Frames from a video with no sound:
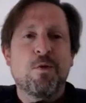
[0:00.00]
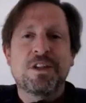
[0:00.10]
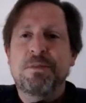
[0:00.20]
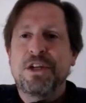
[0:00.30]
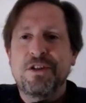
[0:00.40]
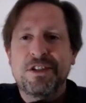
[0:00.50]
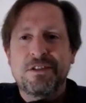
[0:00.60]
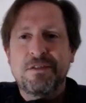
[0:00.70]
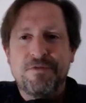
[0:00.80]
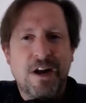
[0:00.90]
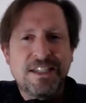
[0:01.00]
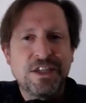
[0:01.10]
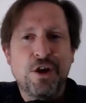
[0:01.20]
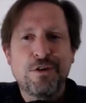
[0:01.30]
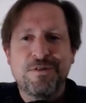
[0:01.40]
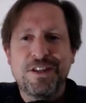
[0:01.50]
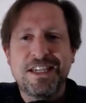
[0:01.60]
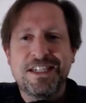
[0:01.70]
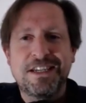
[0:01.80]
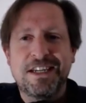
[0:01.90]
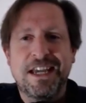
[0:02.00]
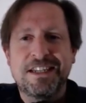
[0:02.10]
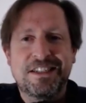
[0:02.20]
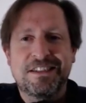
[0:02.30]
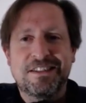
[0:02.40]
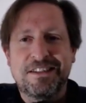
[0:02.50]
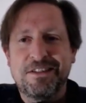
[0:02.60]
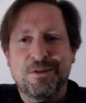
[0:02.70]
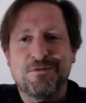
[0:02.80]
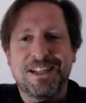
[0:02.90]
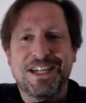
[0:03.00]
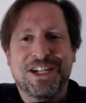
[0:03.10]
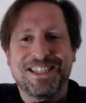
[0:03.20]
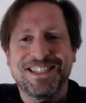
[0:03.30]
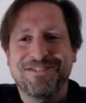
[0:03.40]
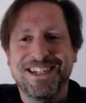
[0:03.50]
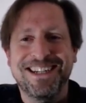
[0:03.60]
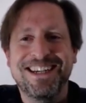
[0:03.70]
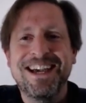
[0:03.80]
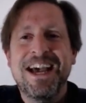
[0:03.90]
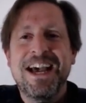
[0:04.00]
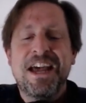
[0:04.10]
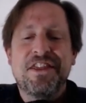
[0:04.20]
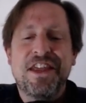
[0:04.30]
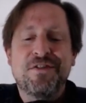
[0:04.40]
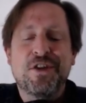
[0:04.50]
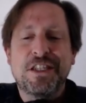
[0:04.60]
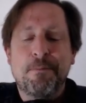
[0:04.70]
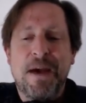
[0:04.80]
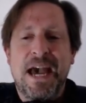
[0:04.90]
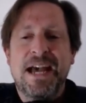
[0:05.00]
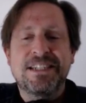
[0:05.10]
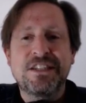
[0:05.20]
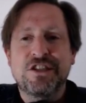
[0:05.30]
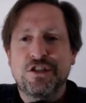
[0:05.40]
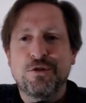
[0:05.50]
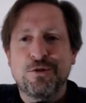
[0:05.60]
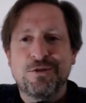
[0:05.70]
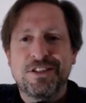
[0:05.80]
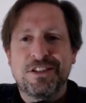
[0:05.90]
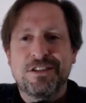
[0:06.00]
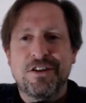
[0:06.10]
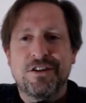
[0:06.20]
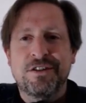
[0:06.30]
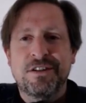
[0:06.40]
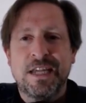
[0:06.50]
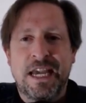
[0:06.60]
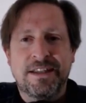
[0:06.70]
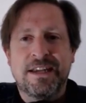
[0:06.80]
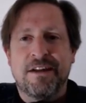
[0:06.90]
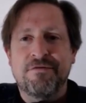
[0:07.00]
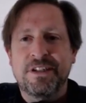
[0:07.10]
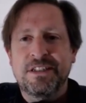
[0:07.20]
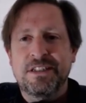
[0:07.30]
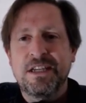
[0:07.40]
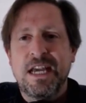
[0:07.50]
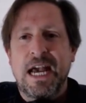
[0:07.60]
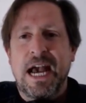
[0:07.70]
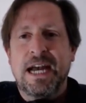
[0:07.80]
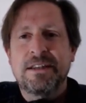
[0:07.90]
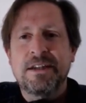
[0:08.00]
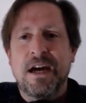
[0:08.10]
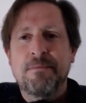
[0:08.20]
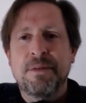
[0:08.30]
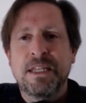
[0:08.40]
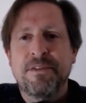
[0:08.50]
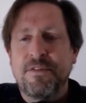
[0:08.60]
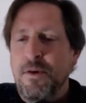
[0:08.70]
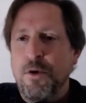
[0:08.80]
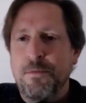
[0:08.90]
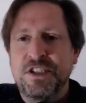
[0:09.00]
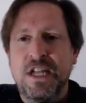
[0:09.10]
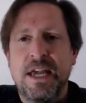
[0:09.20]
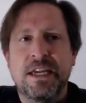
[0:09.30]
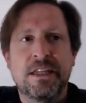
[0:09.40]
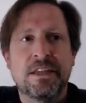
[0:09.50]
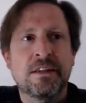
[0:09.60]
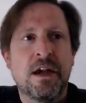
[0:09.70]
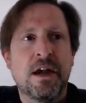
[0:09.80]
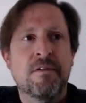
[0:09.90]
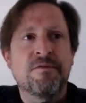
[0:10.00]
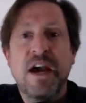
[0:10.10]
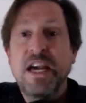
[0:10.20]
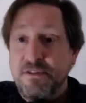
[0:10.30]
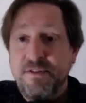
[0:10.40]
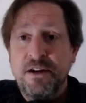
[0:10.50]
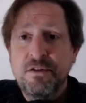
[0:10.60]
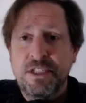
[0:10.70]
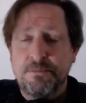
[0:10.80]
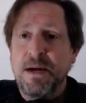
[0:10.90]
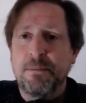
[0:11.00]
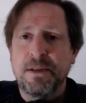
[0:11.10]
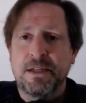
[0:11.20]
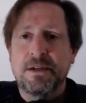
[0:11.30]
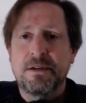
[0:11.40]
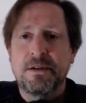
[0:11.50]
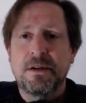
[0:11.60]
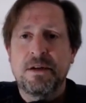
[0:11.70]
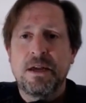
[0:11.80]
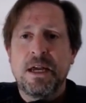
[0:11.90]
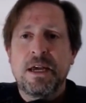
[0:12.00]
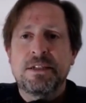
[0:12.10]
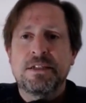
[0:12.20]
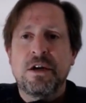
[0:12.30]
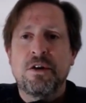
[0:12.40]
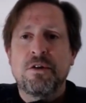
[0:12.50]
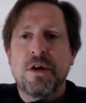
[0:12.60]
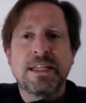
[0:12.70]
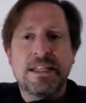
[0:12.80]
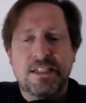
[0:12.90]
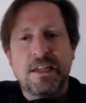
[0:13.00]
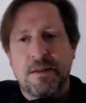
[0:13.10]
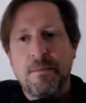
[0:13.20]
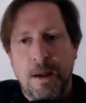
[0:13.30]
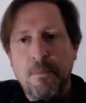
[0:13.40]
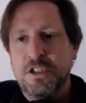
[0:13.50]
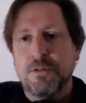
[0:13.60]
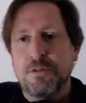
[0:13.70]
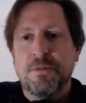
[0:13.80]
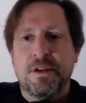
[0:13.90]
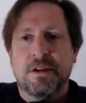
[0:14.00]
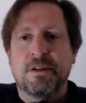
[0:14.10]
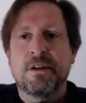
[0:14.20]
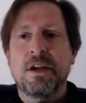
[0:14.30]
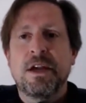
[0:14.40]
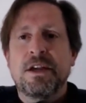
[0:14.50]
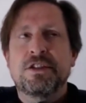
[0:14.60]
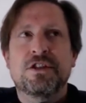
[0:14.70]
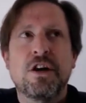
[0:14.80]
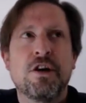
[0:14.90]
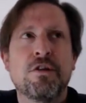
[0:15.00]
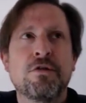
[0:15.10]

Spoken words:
was because France are known for this against all religions, really. They've got bans in schools on head coverings, and I believe, if I'm not mistaken, face veils in public. So, and that's a Muslim thing. So,